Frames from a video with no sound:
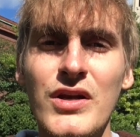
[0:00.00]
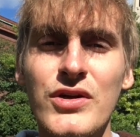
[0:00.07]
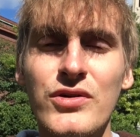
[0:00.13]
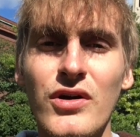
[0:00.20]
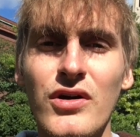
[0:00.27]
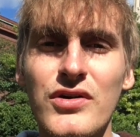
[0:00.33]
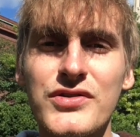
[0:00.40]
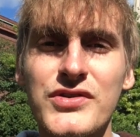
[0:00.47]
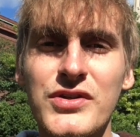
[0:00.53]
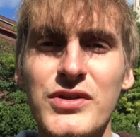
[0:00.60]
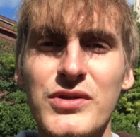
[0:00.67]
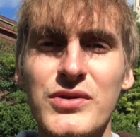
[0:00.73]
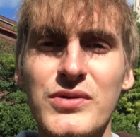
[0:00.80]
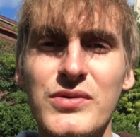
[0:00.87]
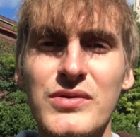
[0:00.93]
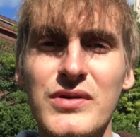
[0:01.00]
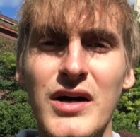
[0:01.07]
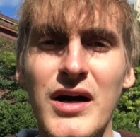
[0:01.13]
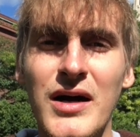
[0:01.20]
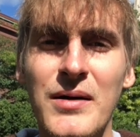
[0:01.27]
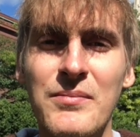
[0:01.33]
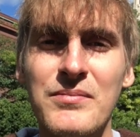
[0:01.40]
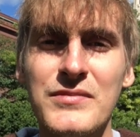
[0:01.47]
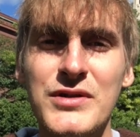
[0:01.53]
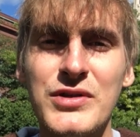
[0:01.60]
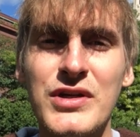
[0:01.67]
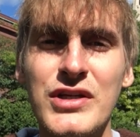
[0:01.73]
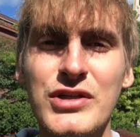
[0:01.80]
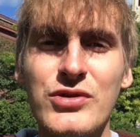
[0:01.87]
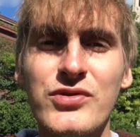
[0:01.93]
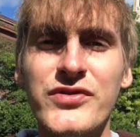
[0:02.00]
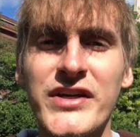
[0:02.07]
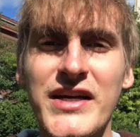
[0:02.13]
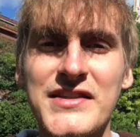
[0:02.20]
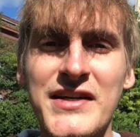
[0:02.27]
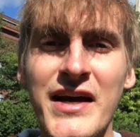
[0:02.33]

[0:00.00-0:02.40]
you're also, um, you can use that